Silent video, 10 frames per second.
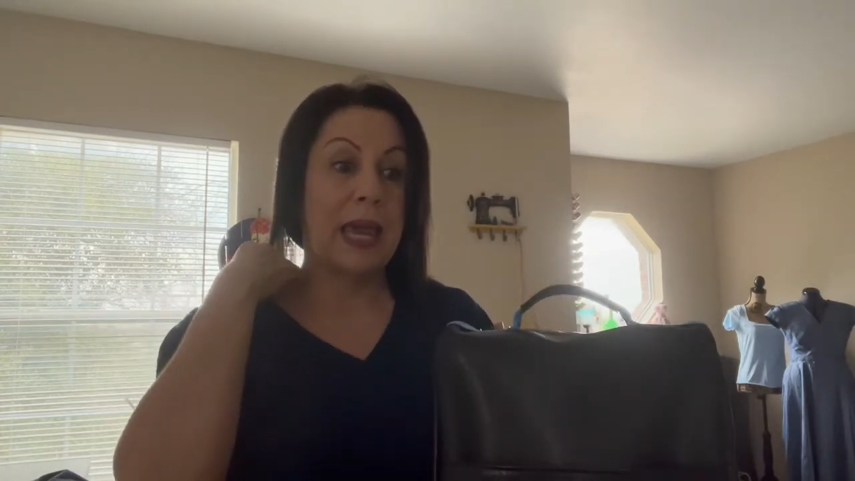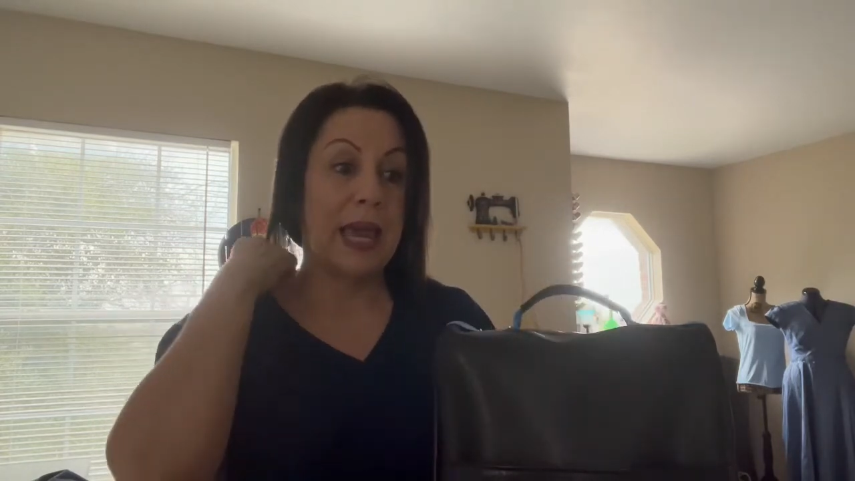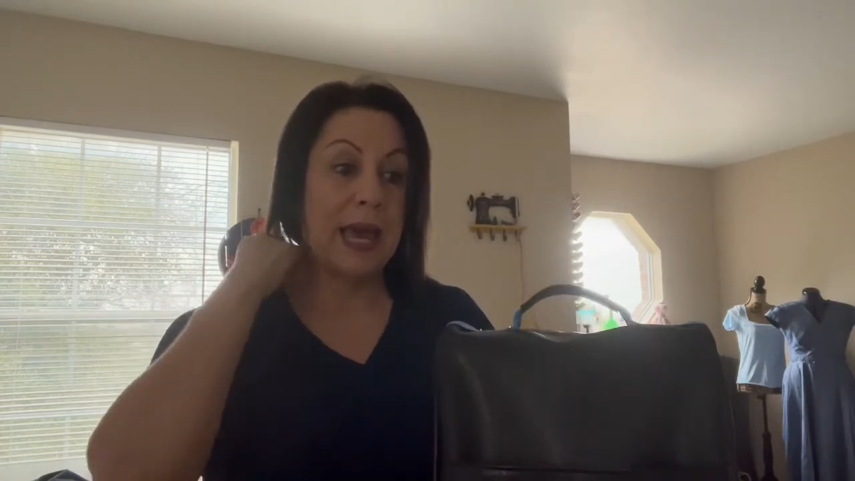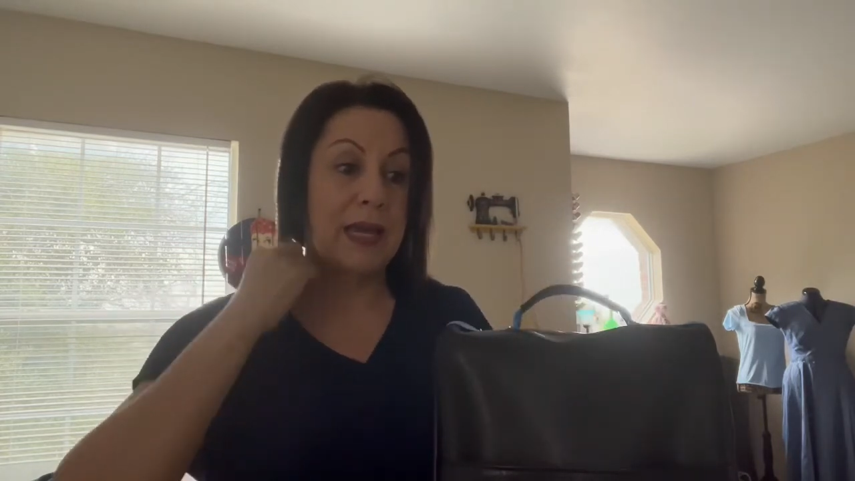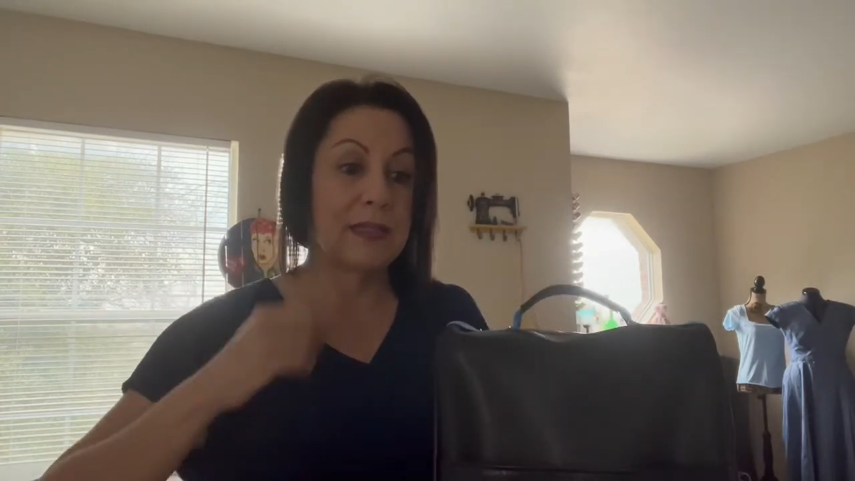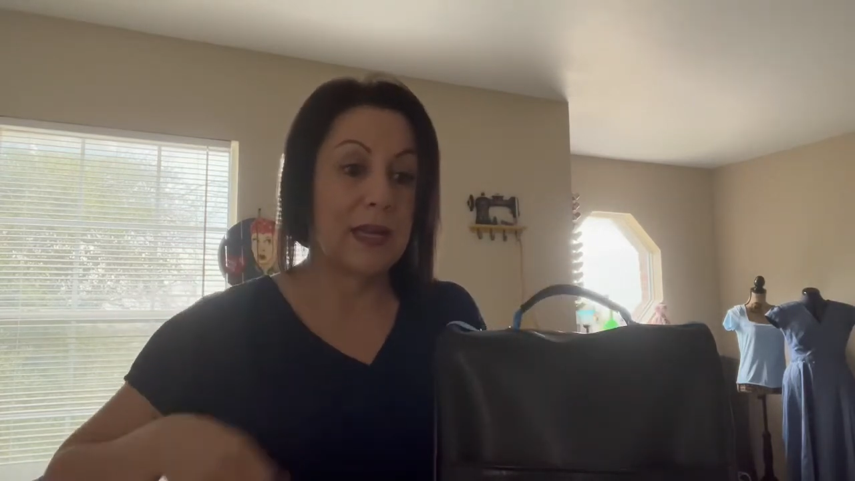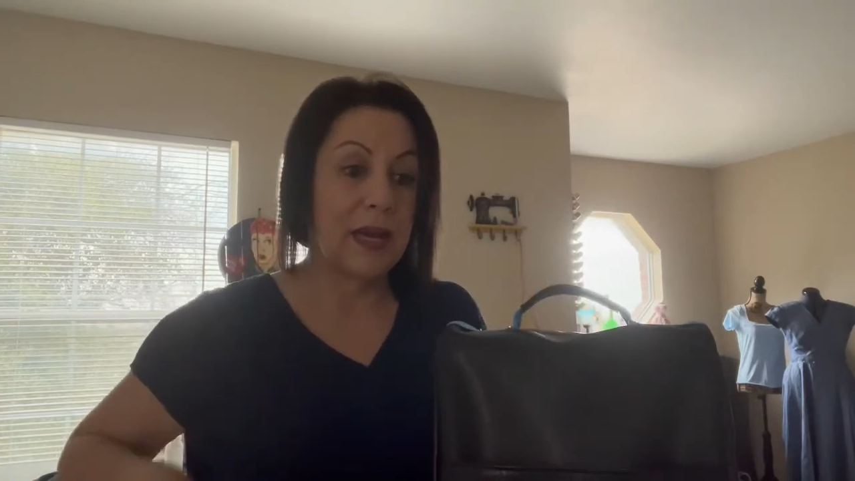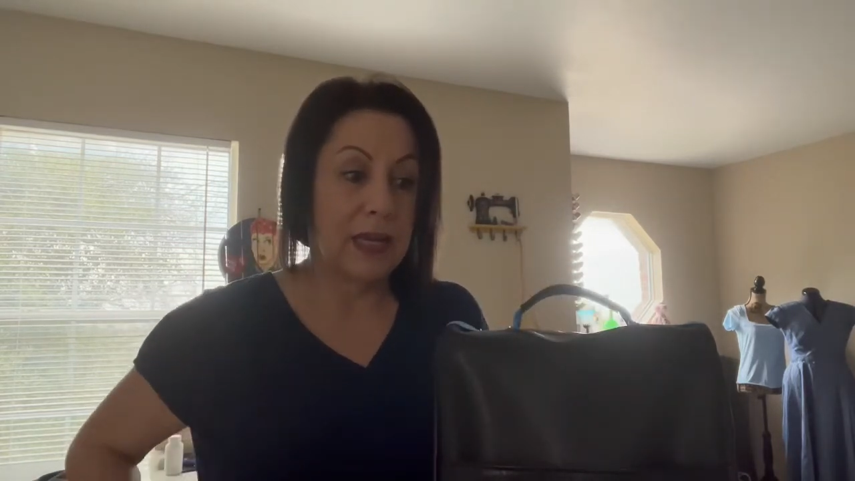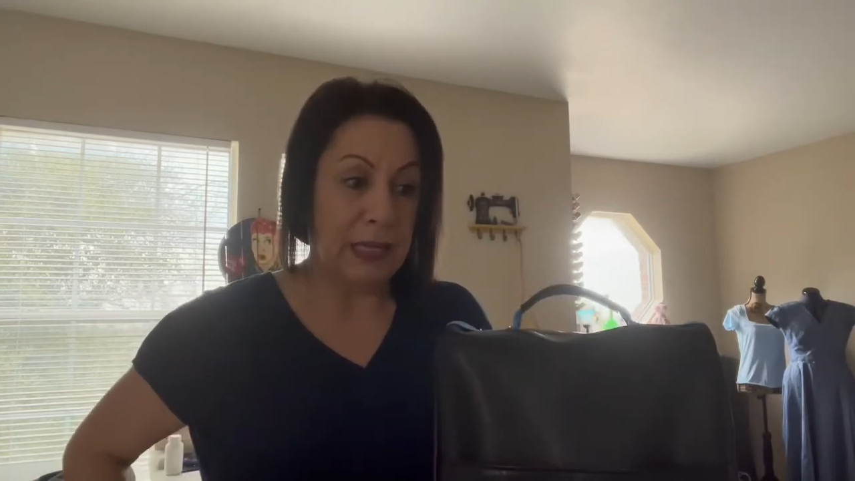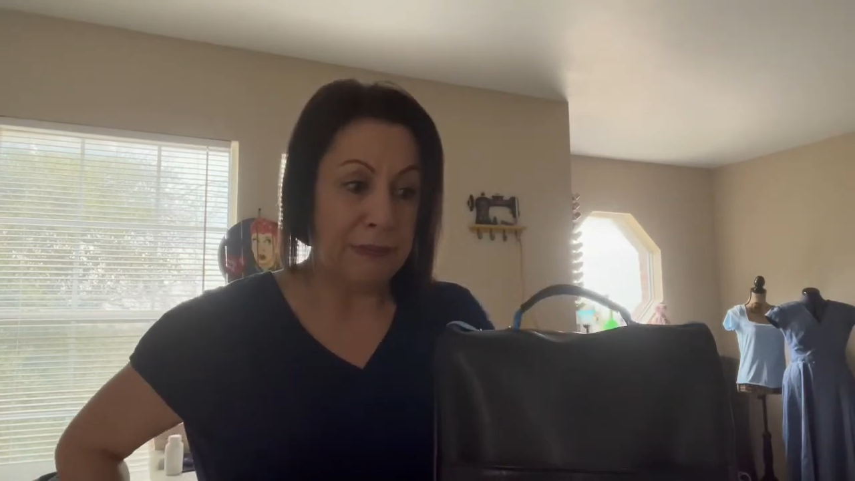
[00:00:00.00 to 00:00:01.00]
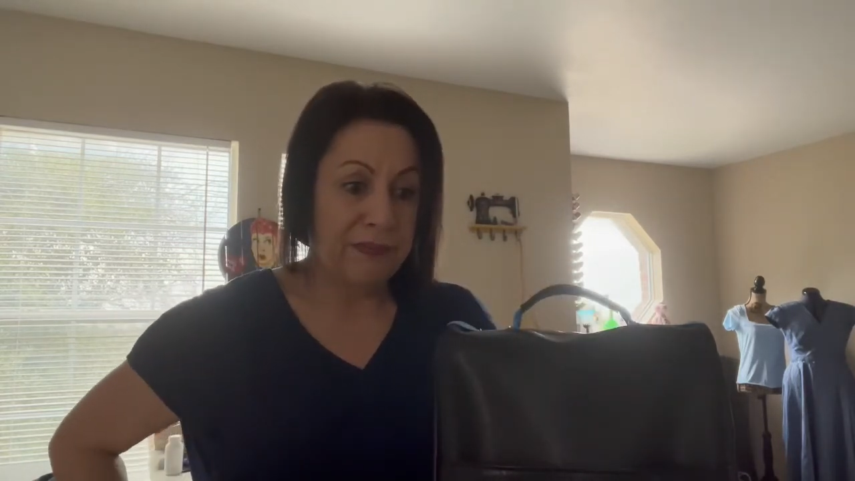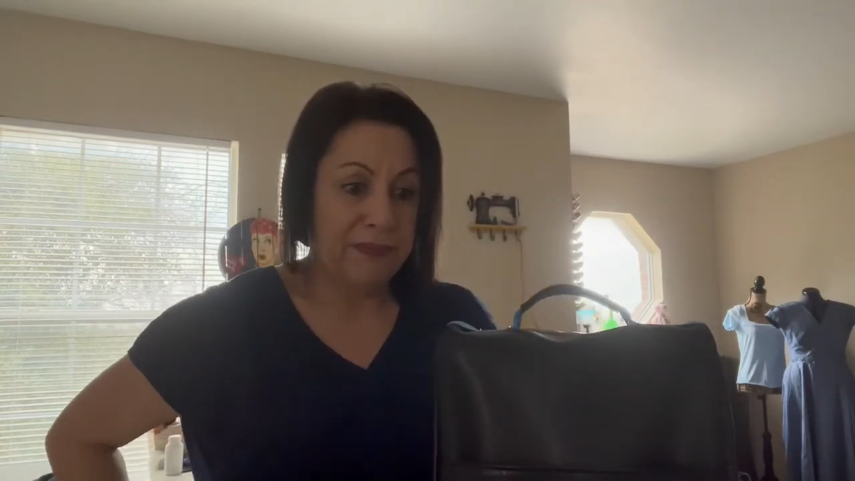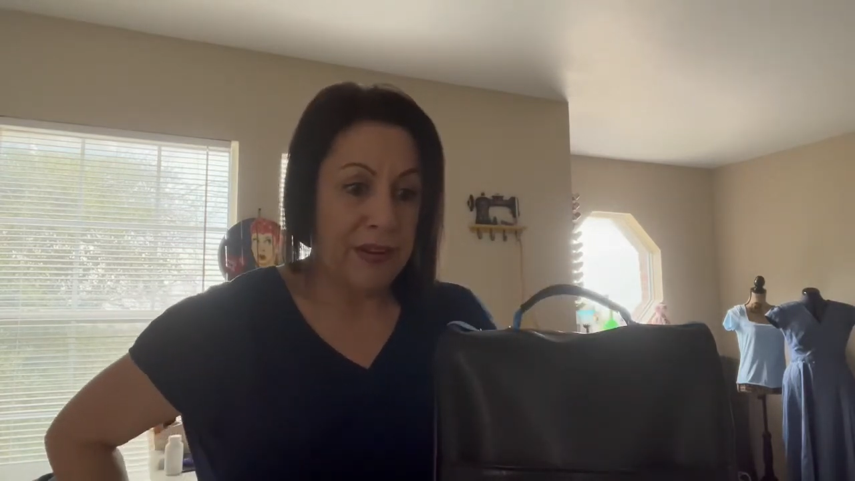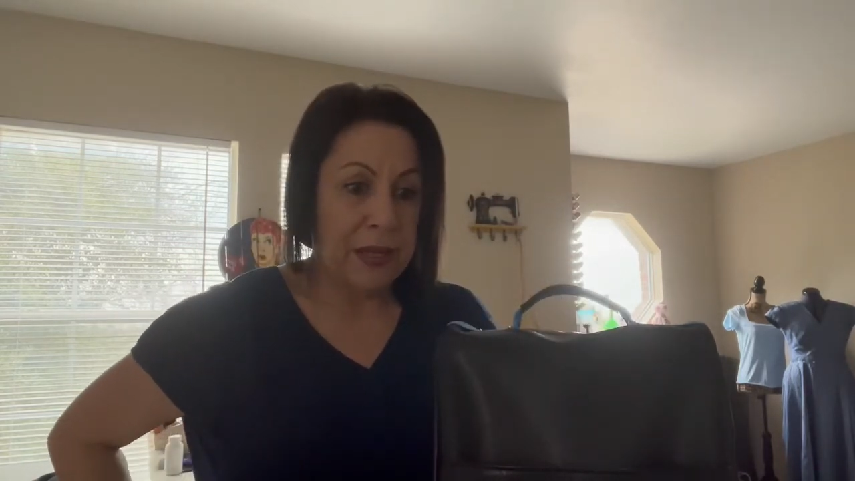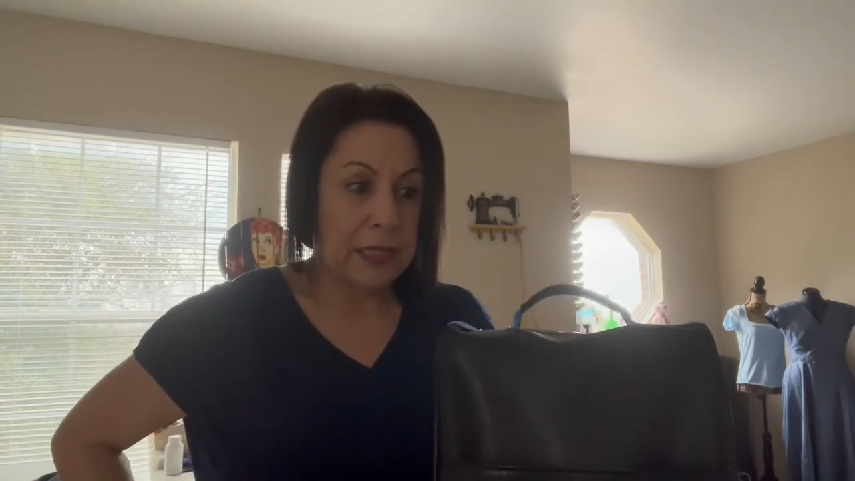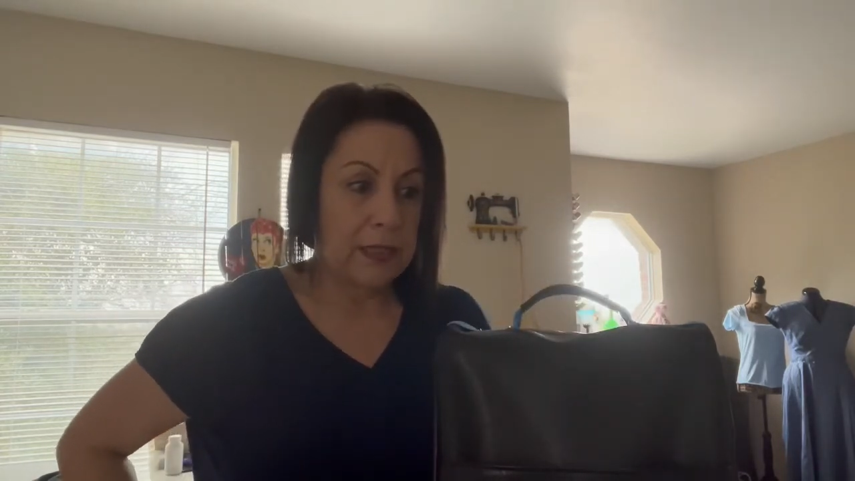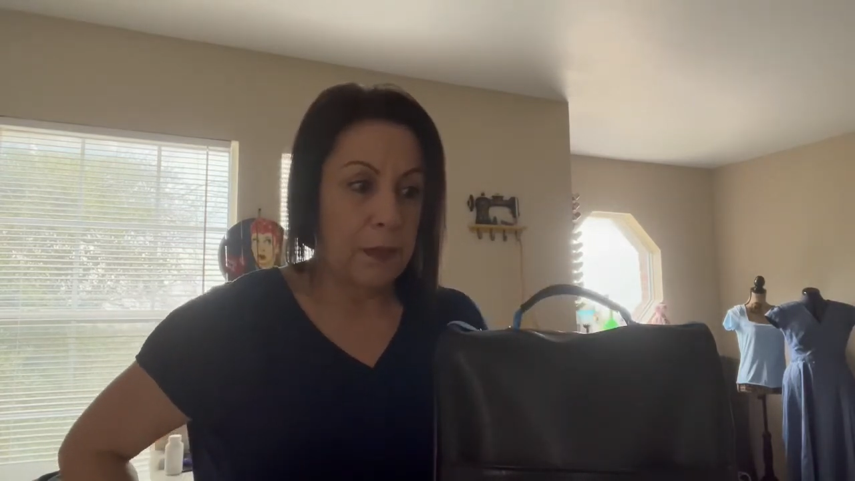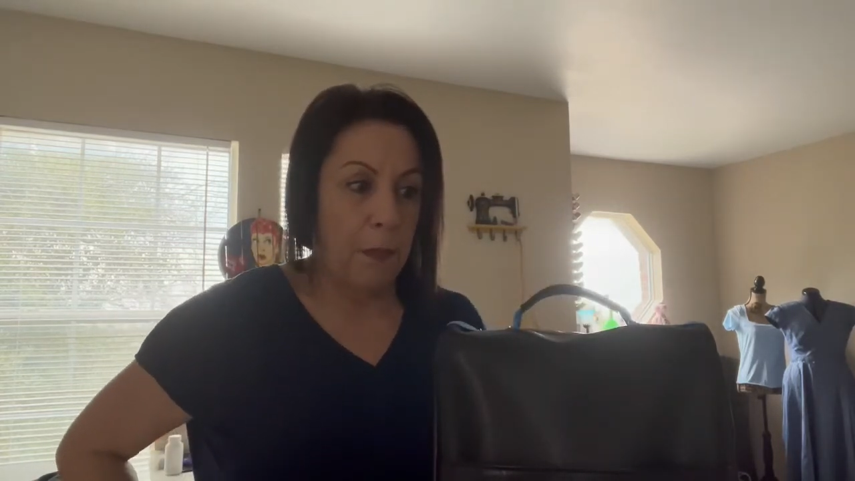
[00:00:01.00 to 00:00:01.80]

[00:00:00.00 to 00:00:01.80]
And I invited